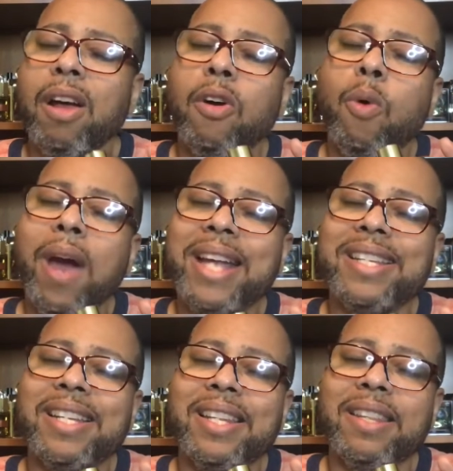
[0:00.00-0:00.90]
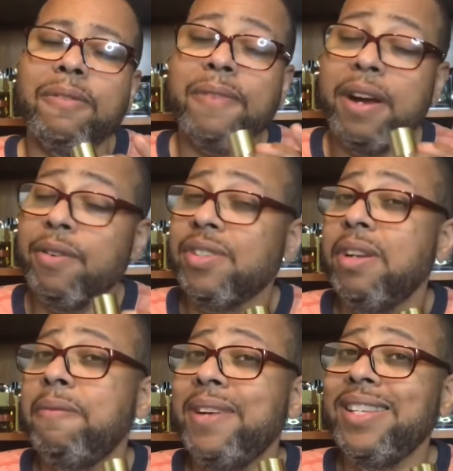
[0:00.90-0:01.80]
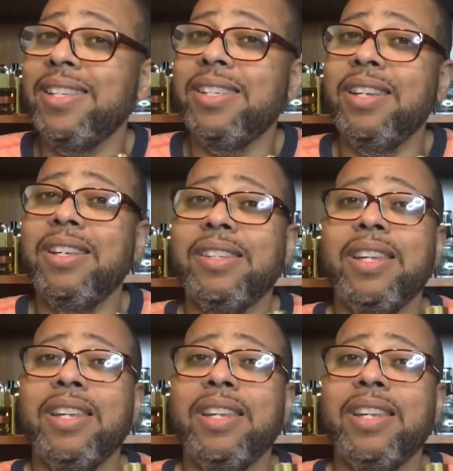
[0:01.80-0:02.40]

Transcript: or quite the fragrance that Aventus is.